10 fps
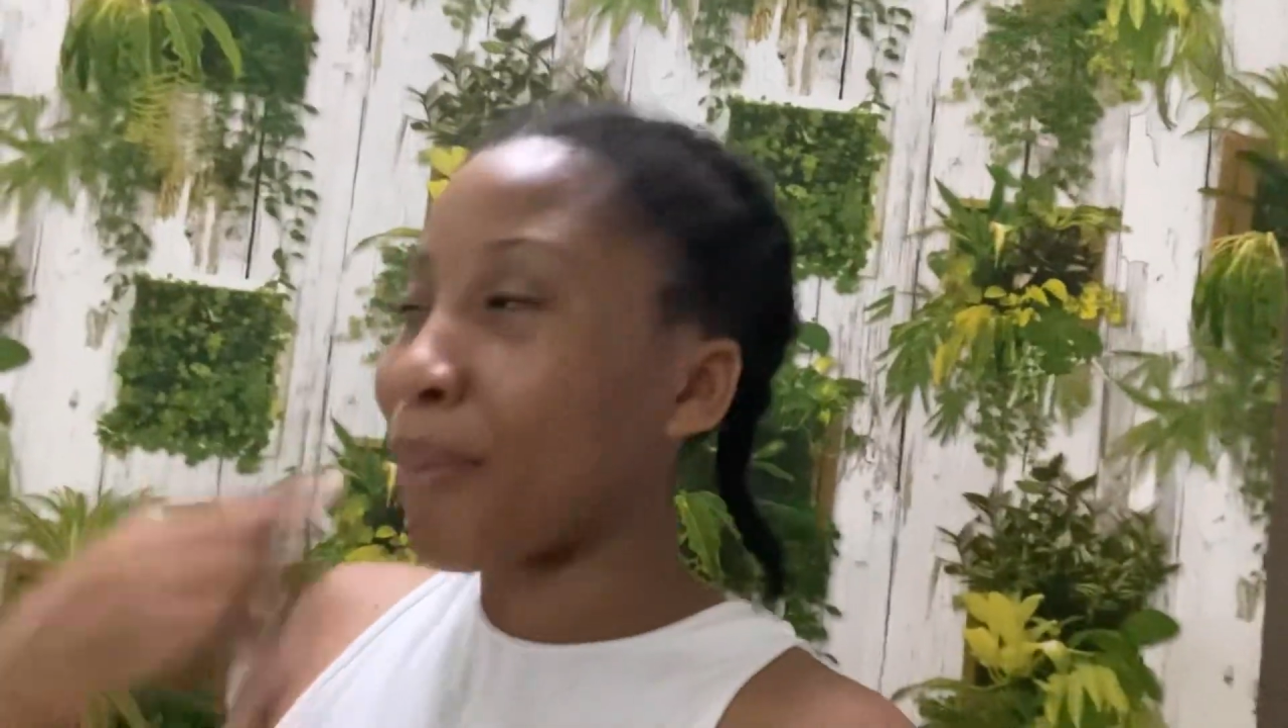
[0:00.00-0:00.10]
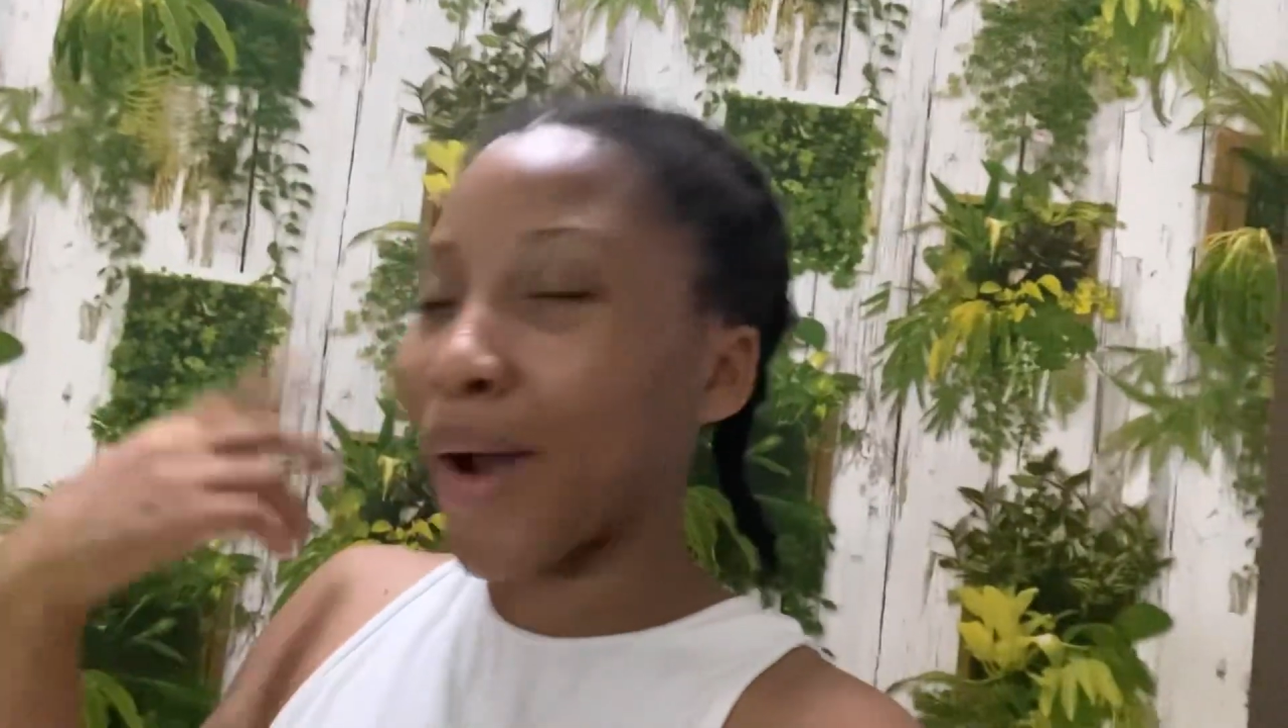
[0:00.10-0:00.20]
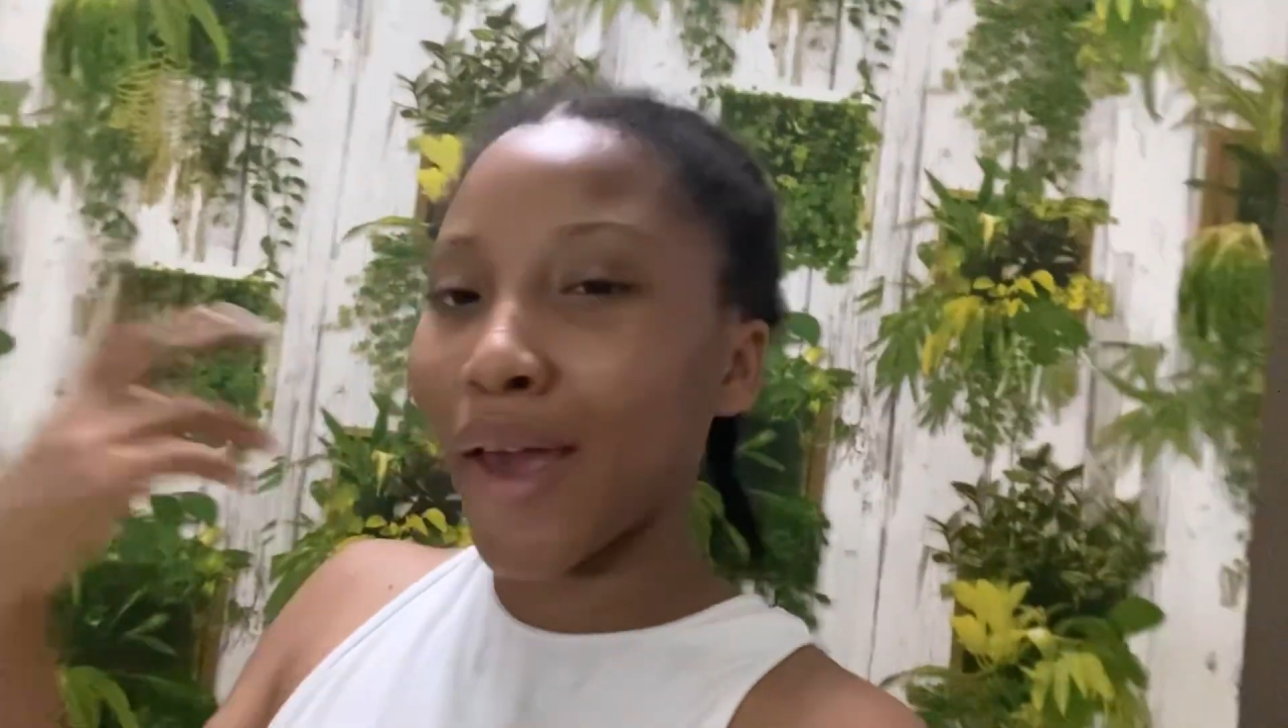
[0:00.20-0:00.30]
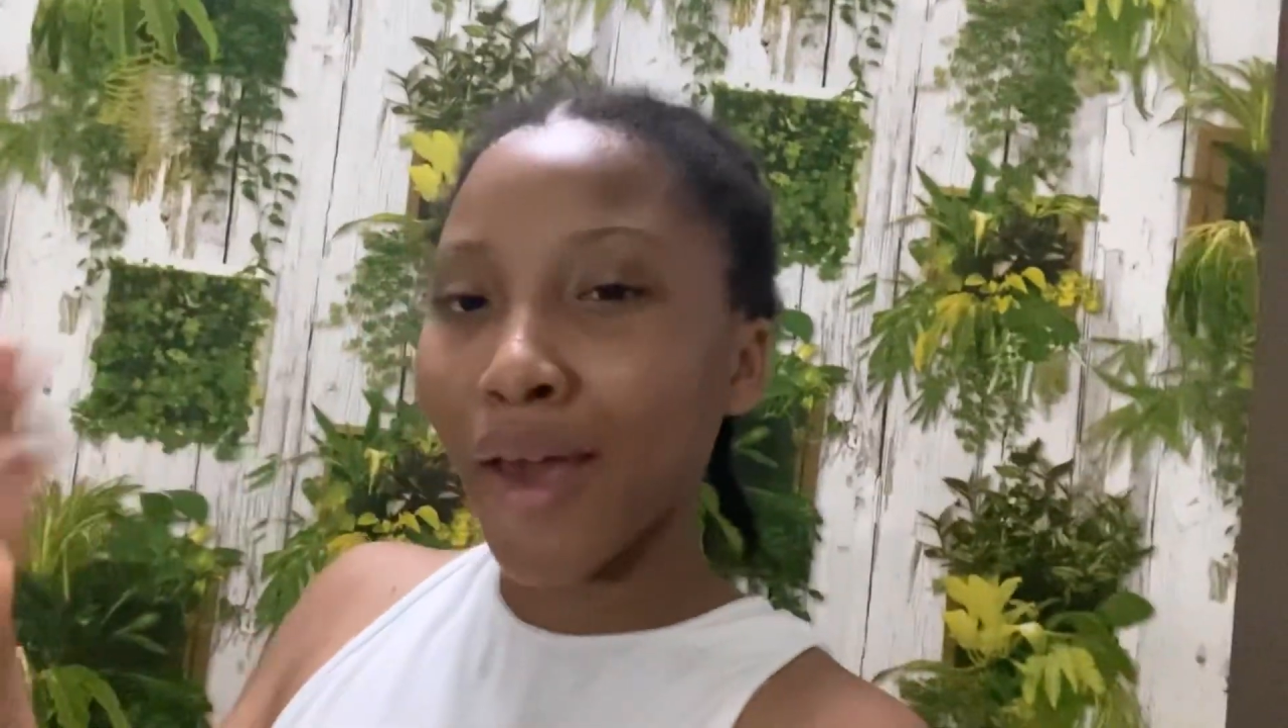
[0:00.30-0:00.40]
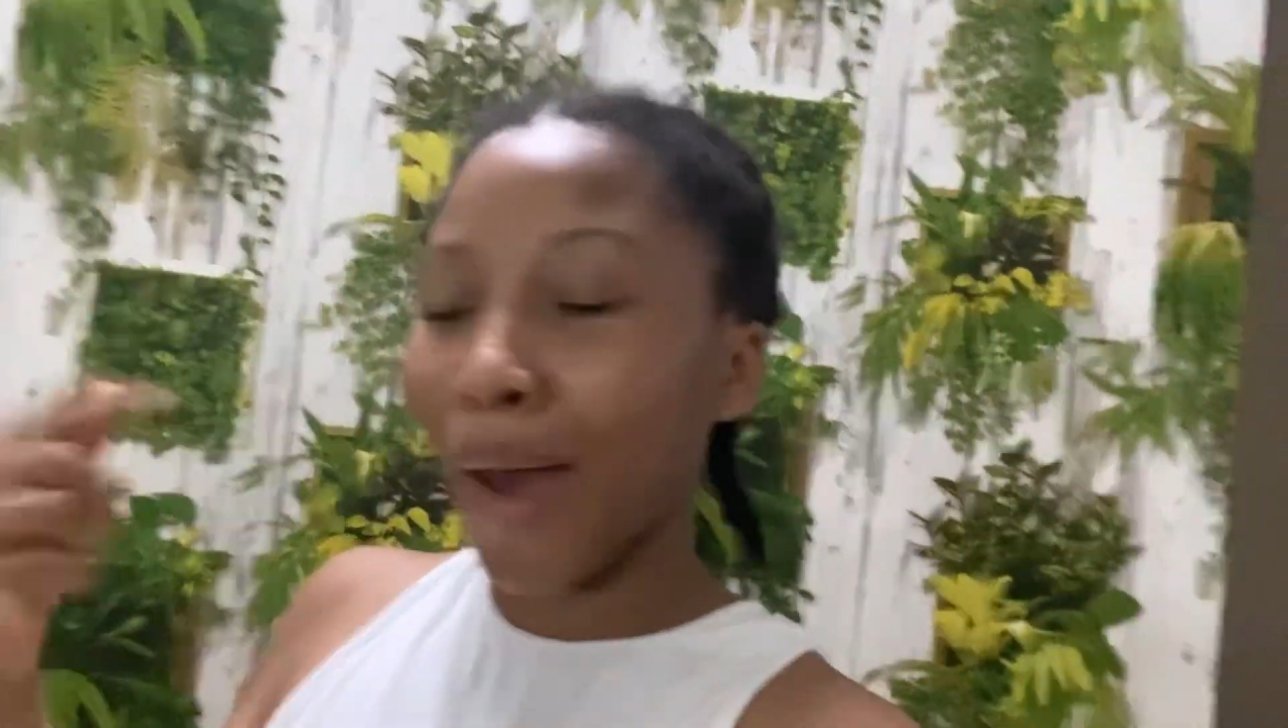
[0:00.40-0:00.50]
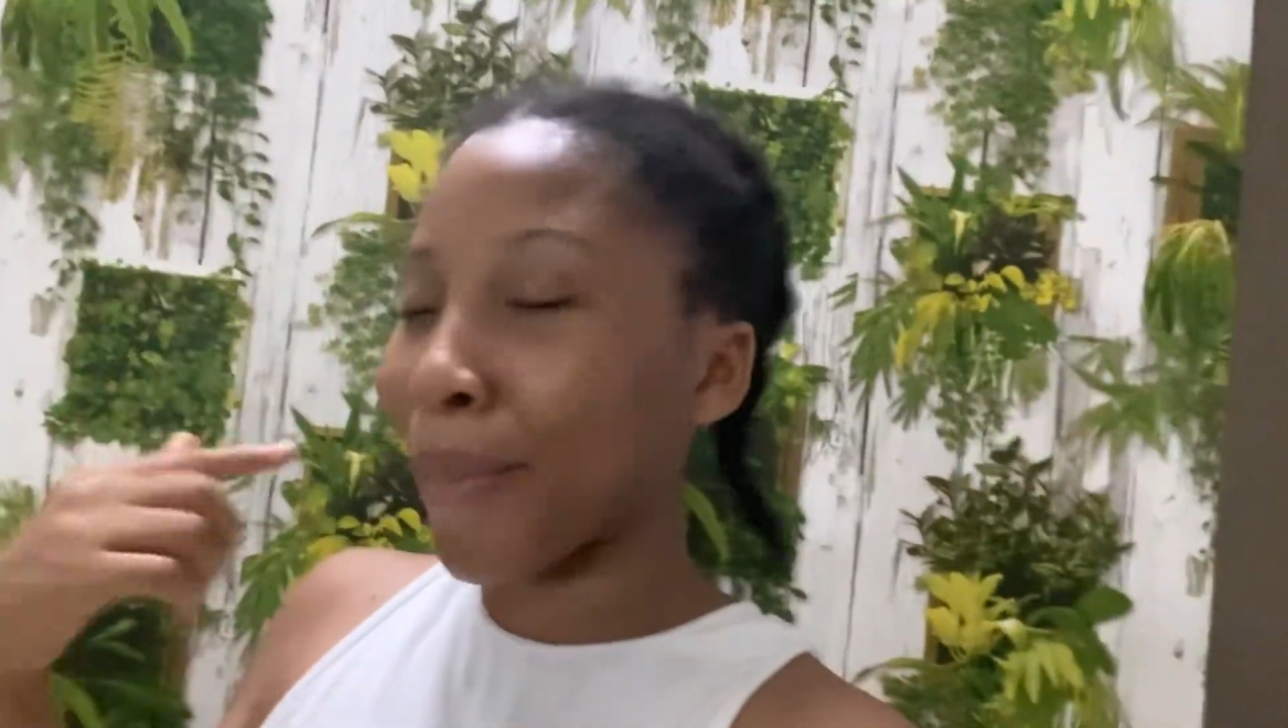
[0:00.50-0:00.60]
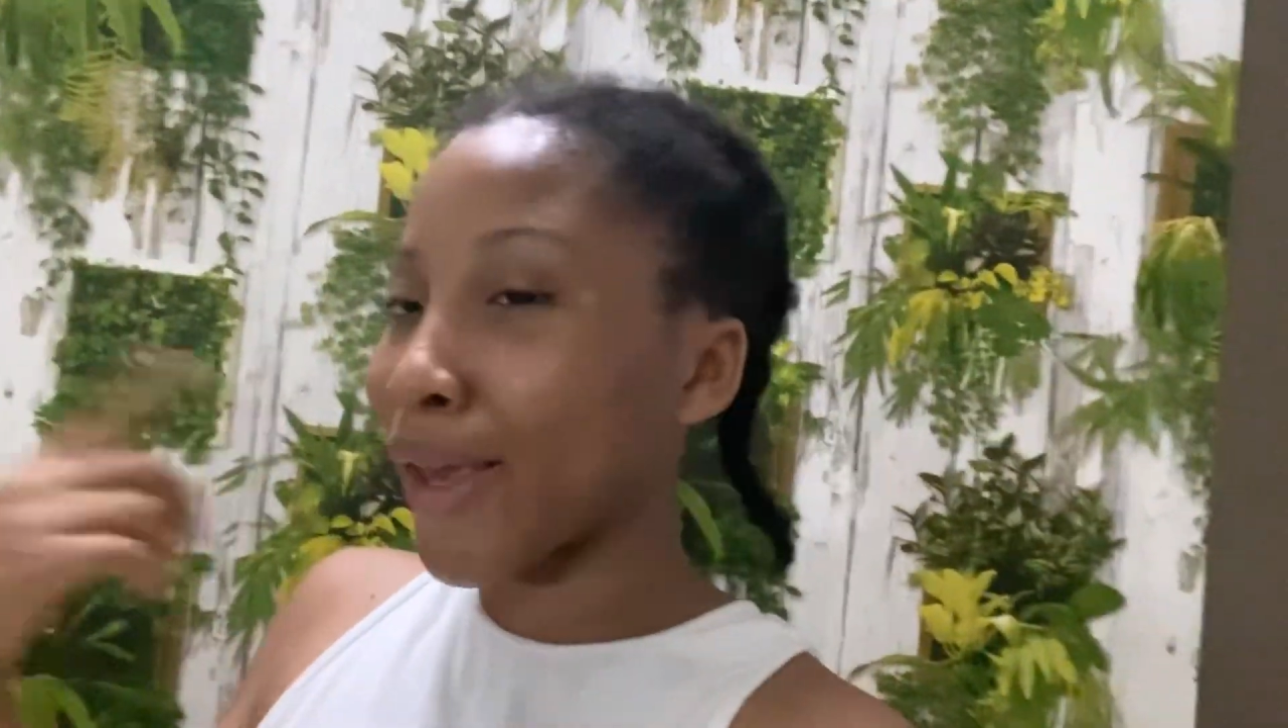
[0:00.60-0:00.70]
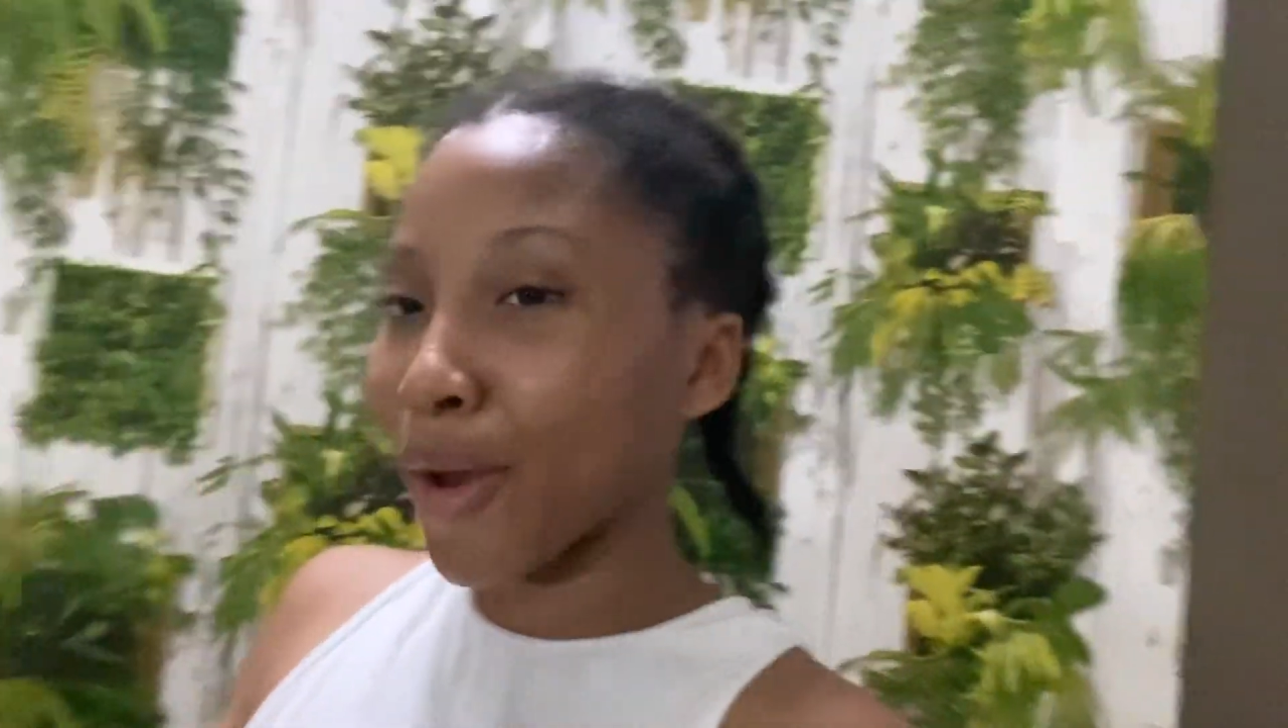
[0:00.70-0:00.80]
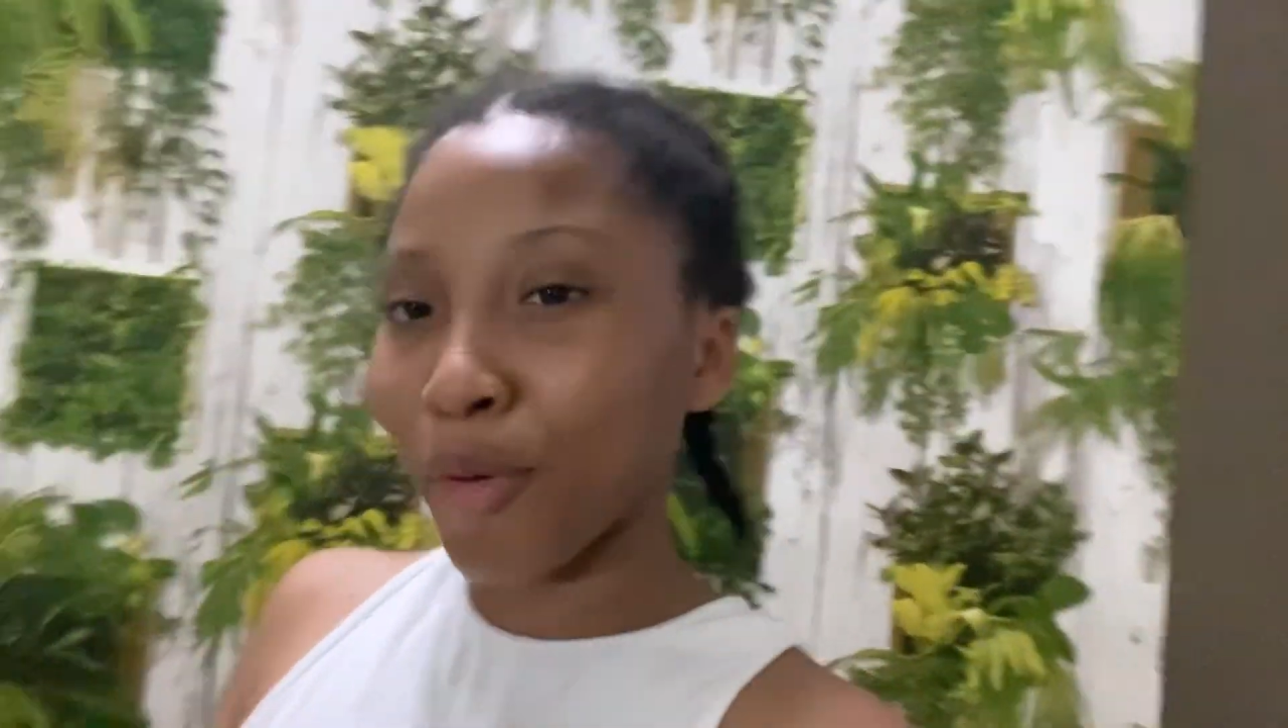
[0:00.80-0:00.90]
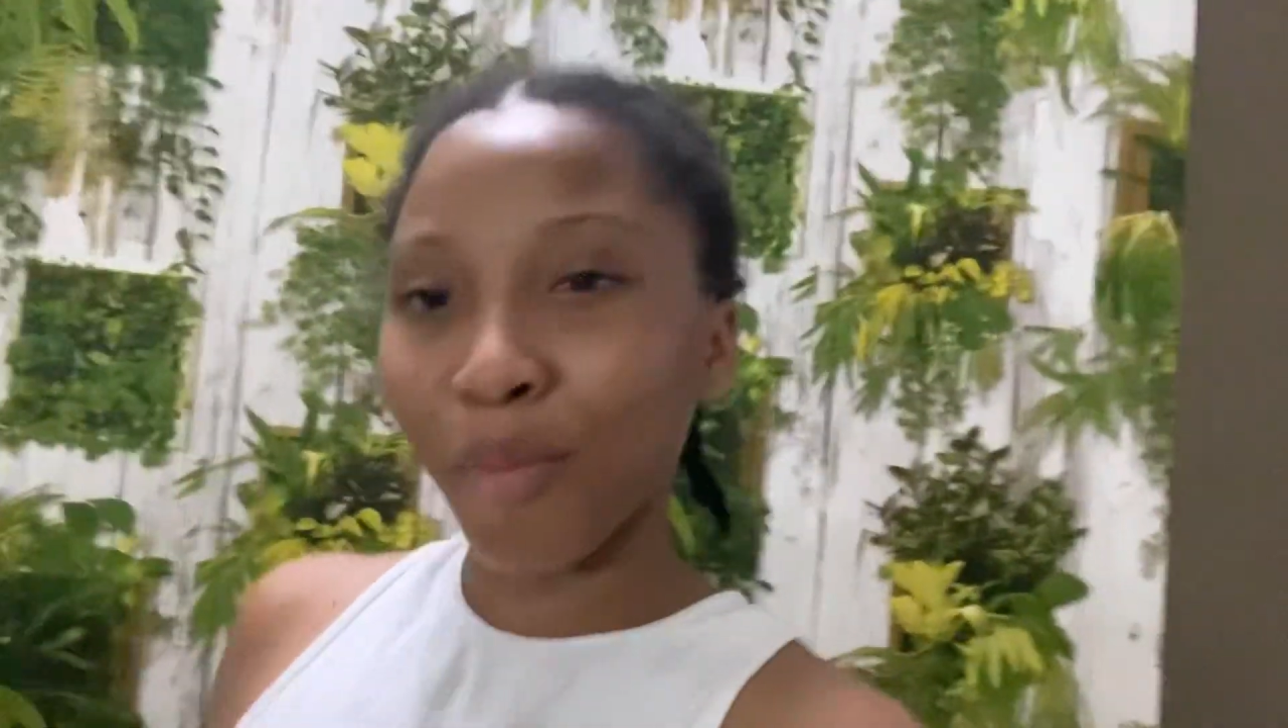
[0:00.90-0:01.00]
My hair I
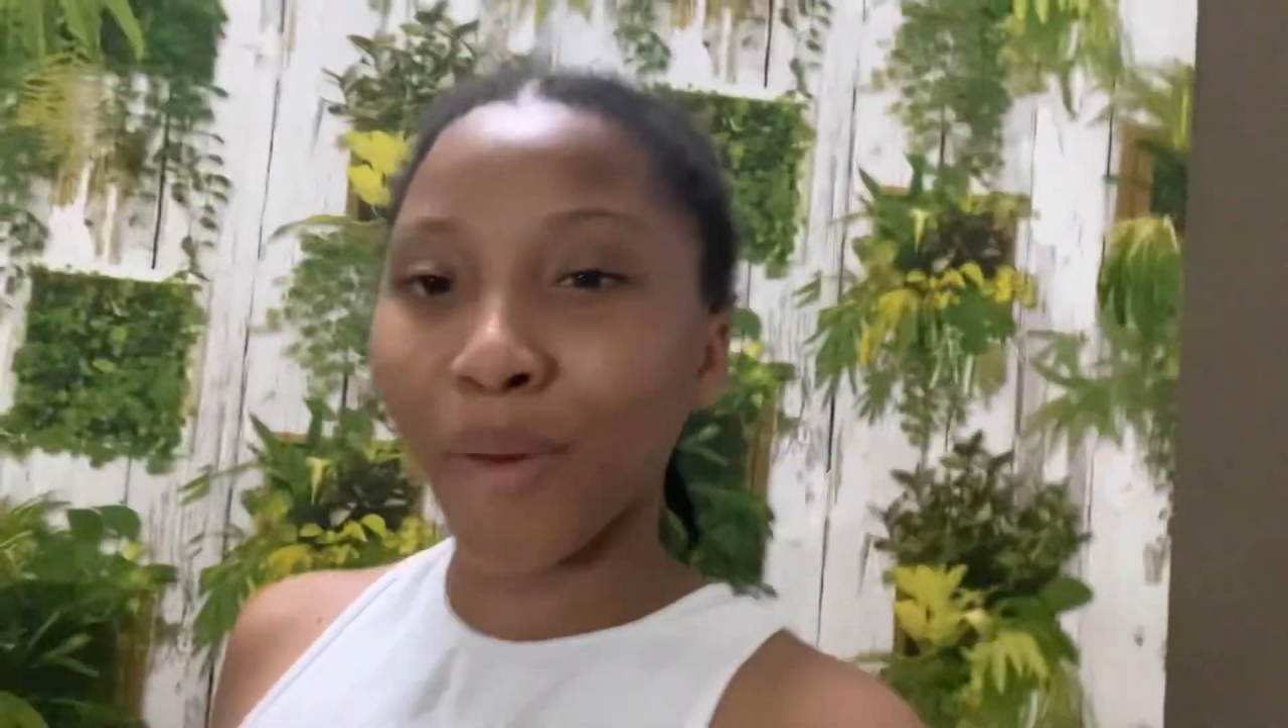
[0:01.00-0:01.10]
make at home,